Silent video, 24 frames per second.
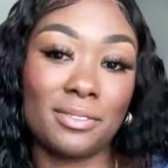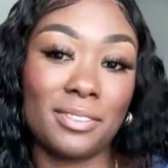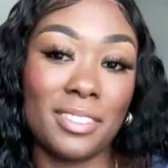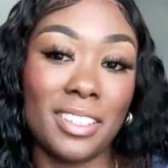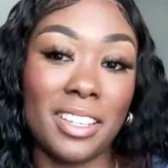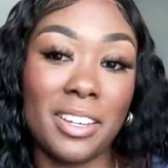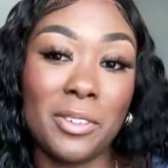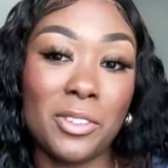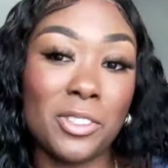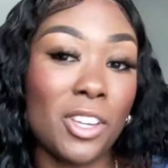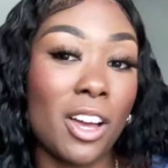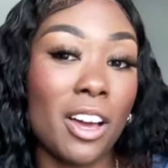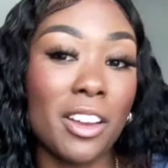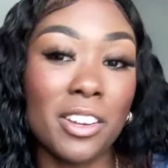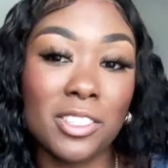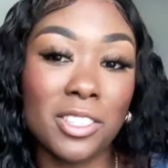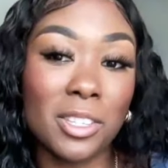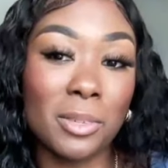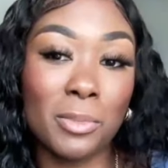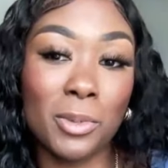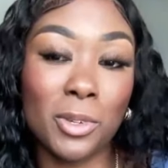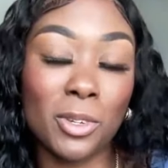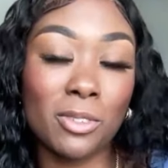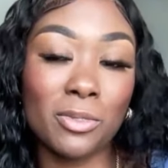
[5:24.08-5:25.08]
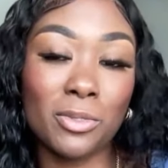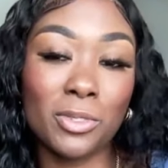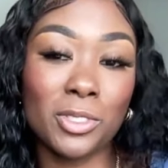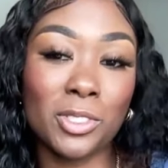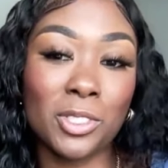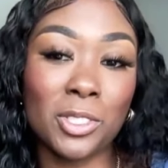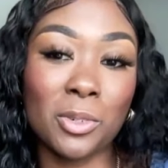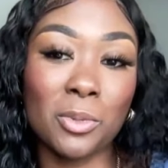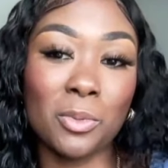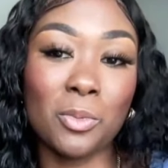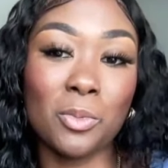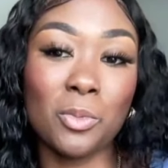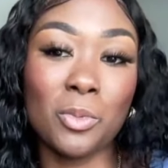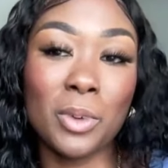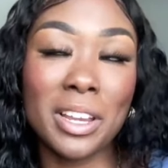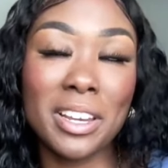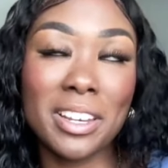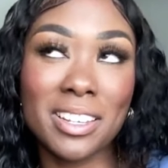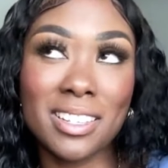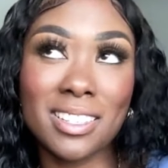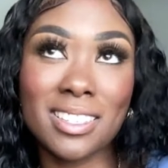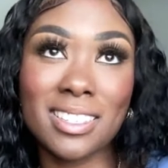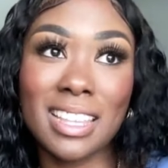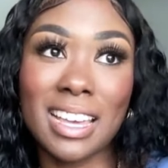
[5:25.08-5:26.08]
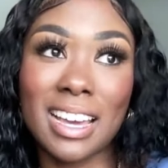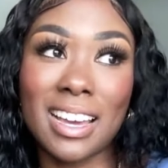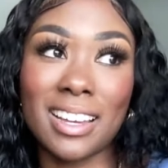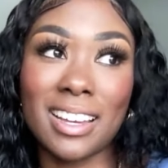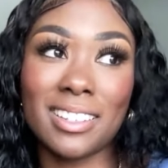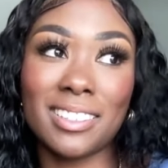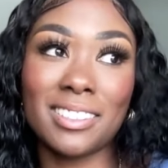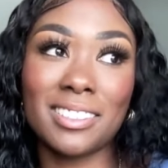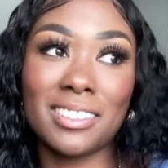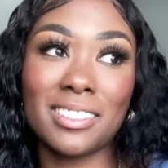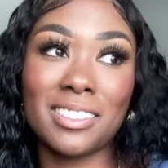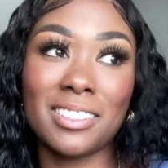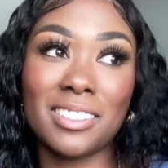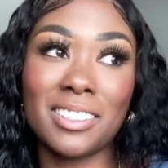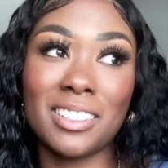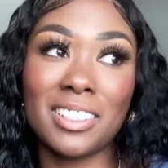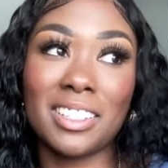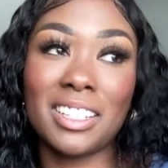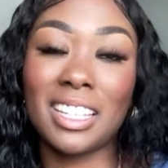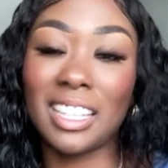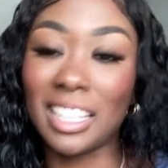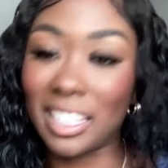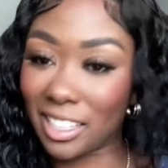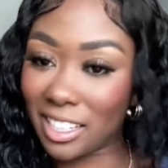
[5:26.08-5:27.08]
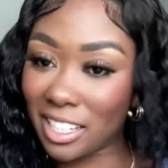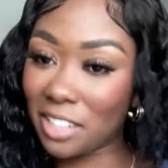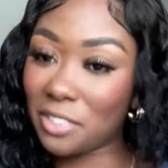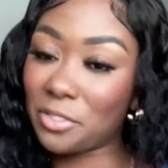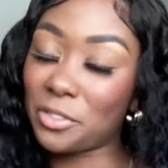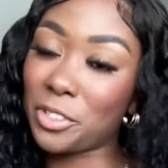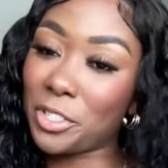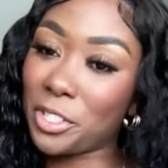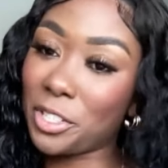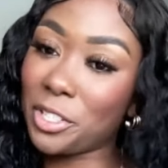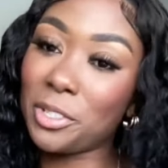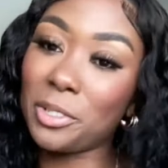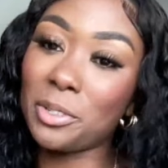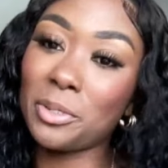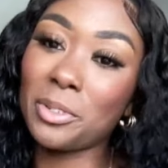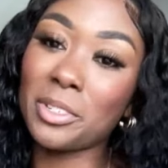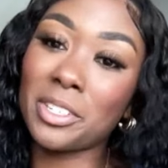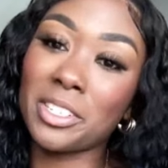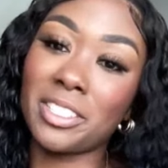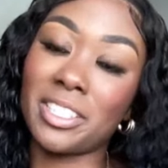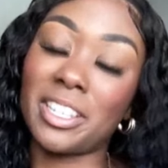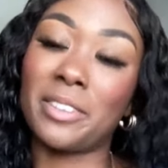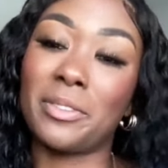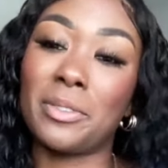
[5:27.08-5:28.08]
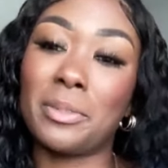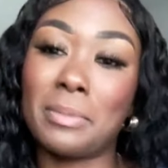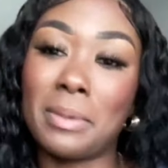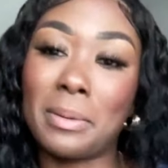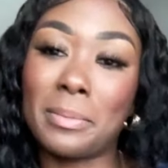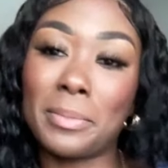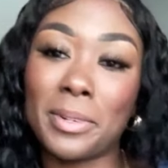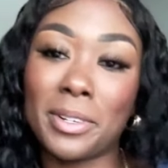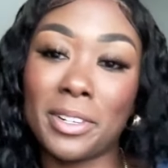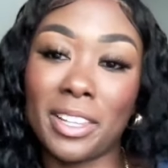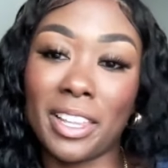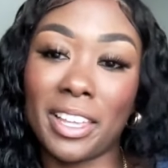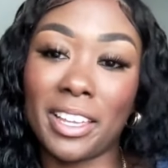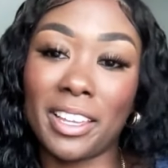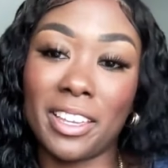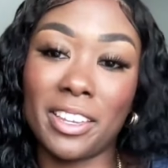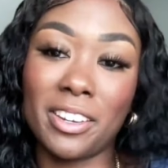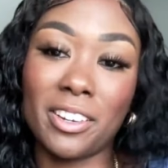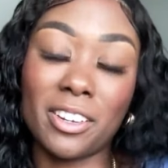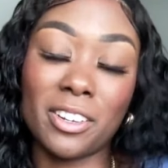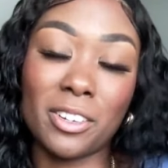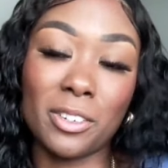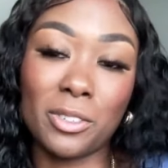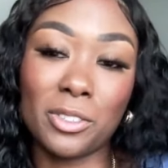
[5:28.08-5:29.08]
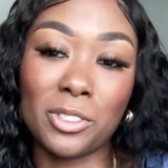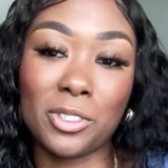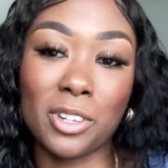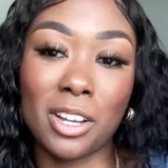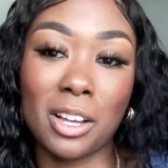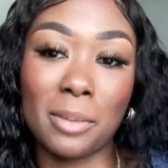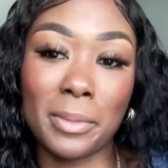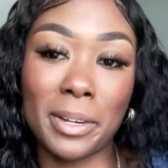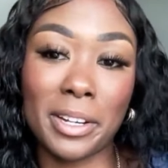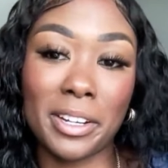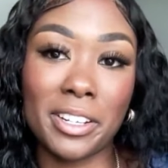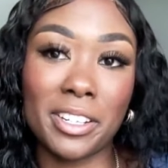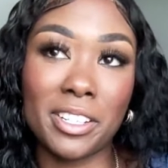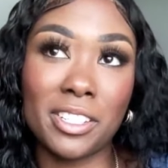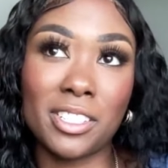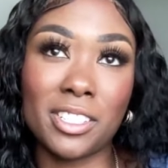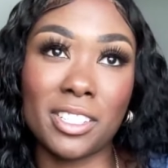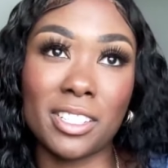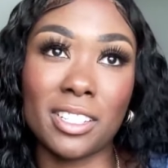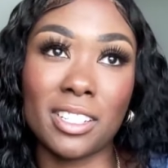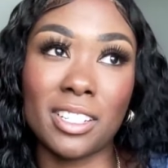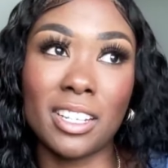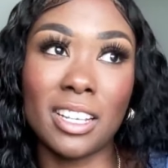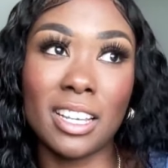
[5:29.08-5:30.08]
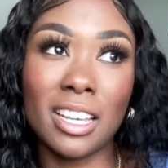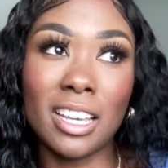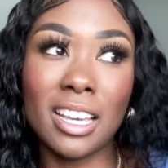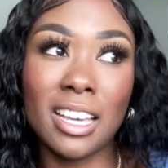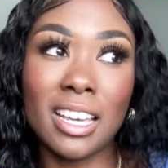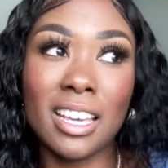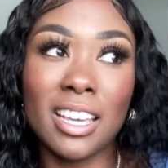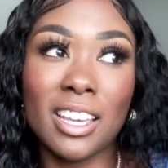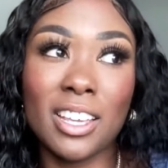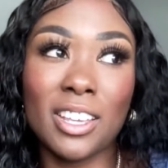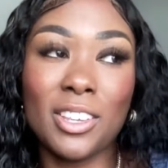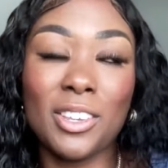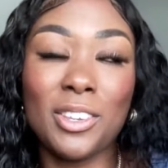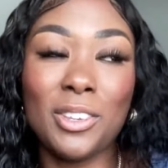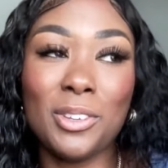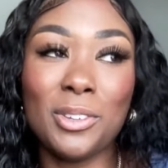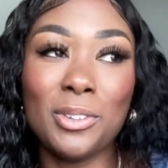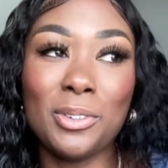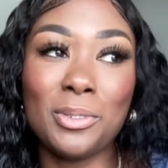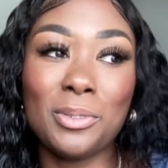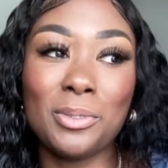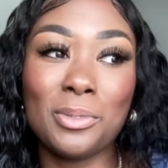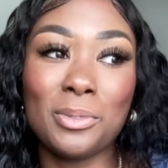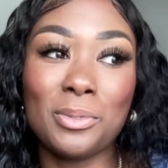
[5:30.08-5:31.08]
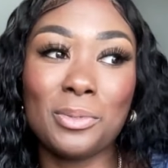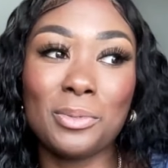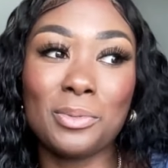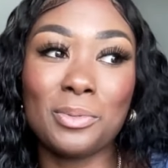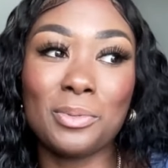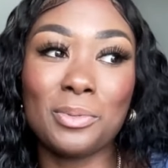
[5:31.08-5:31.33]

And it was honestly beautiful to witness that clicking for you, because I remember like in our own trial marriage, and you